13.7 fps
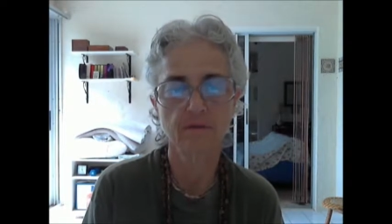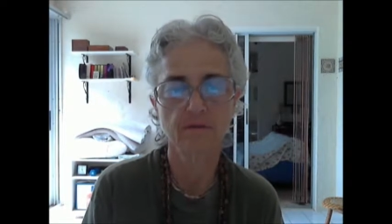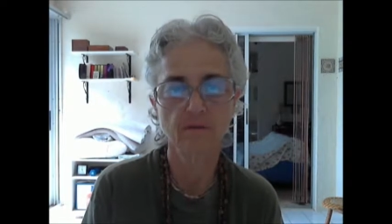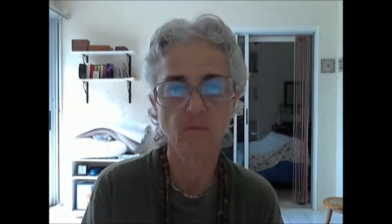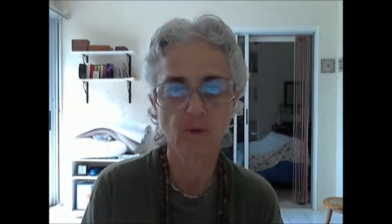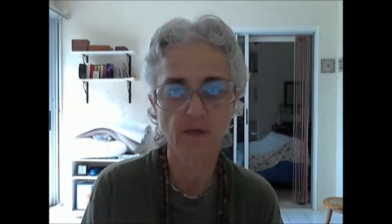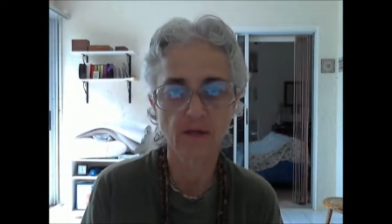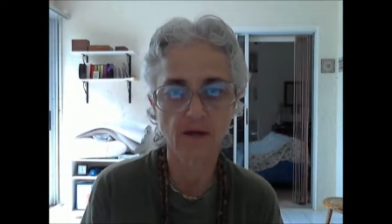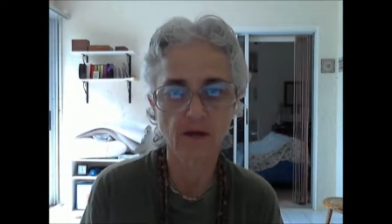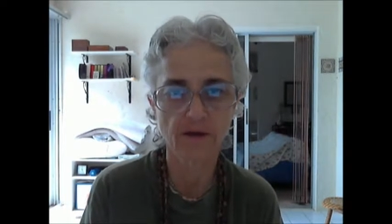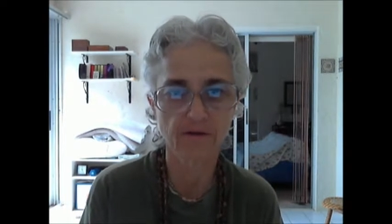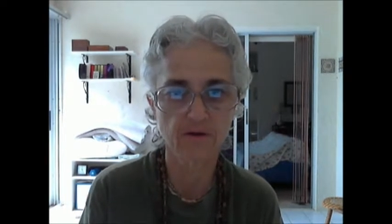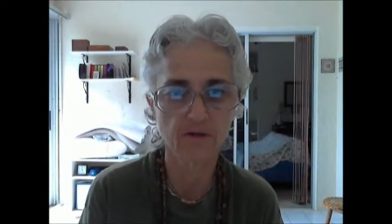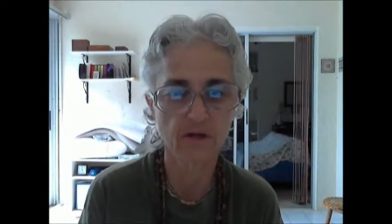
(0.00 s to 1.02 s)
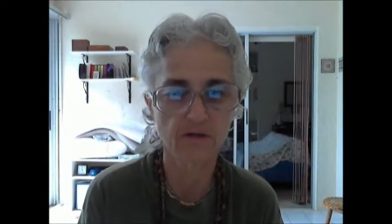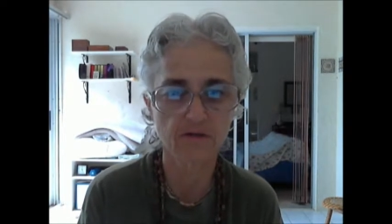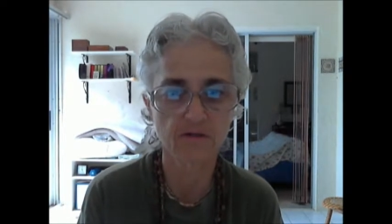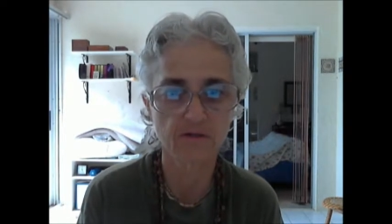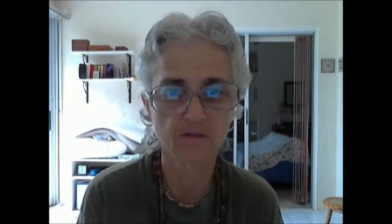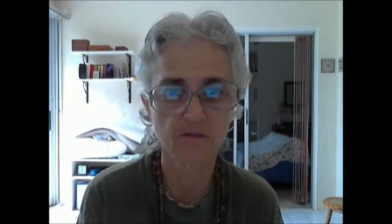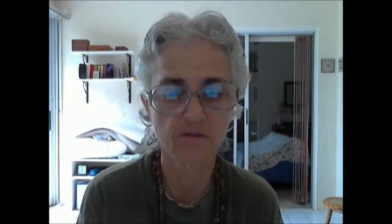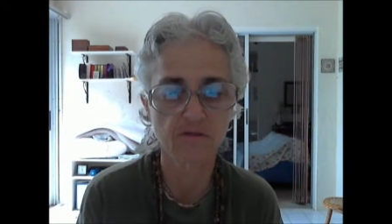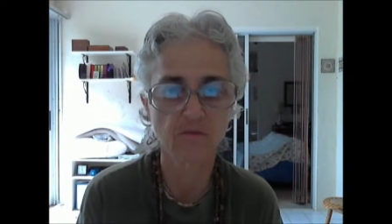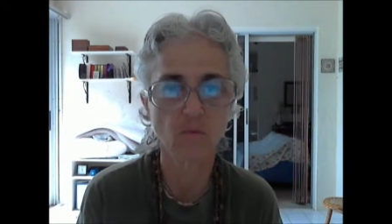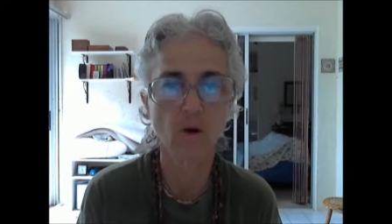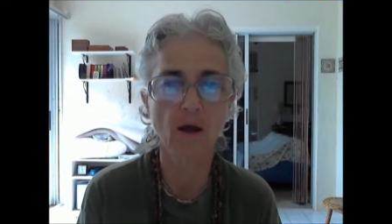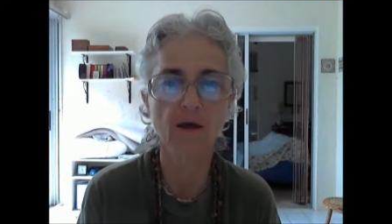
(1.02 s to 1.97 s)
And we get a higher taste.
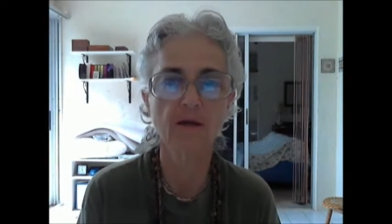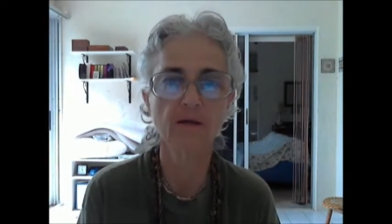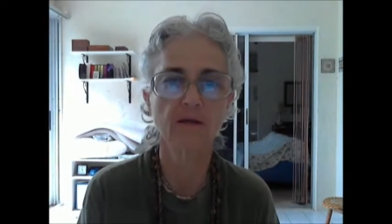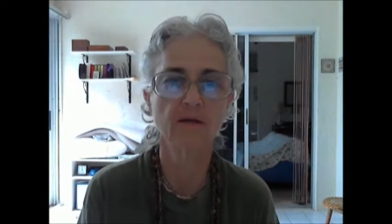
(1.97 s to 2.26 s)
Why?